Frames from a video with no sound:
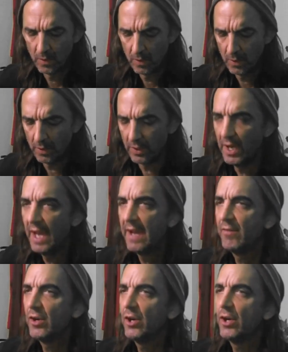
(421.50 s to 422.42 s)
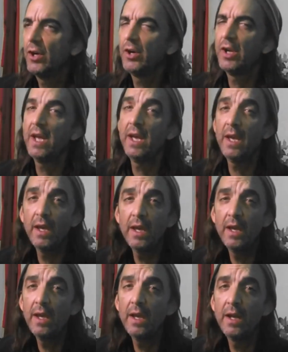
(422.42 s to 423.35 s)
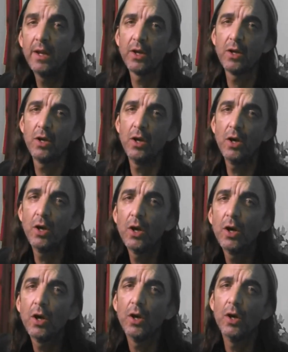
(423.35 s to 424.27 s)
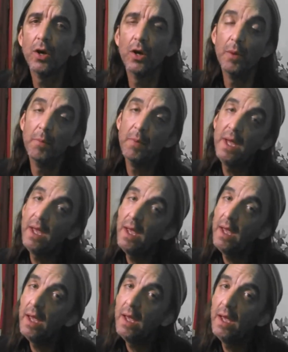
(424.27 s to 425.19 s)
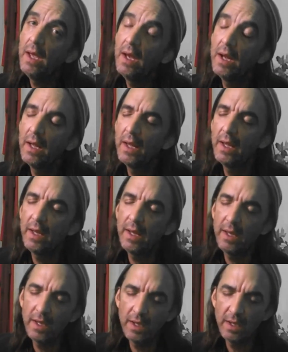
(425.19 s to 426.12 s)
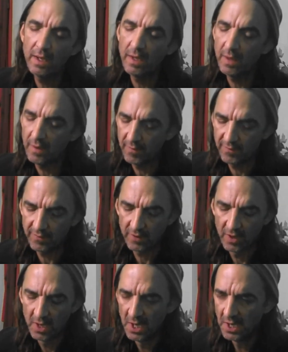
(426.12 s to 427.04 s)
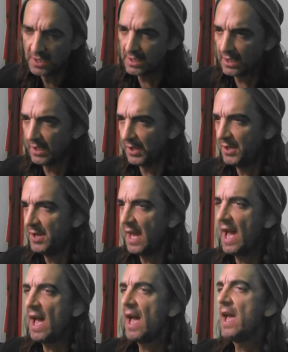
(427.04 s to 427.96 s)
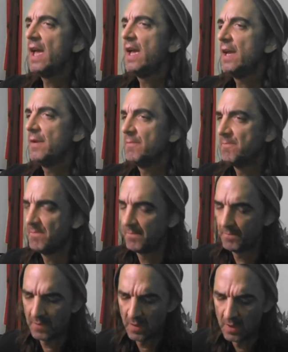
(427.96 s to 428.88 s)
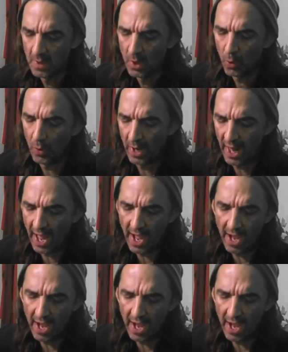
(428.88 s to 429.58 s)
Never did occur to me to leave, till tonight, when I